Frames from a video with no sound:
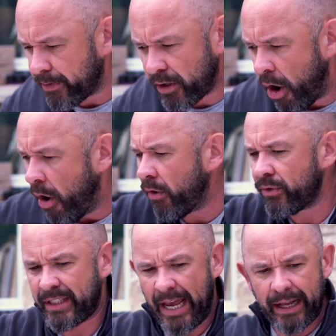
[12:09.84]

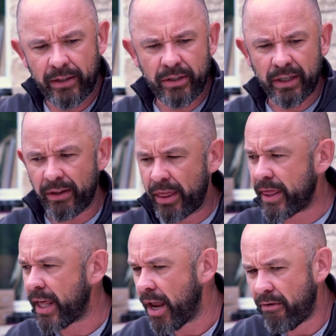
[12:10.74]
content and
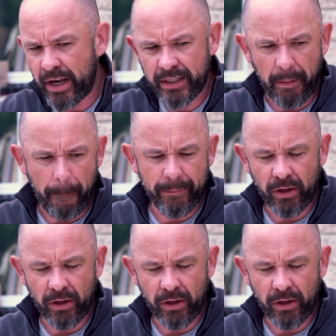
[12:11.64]
theories and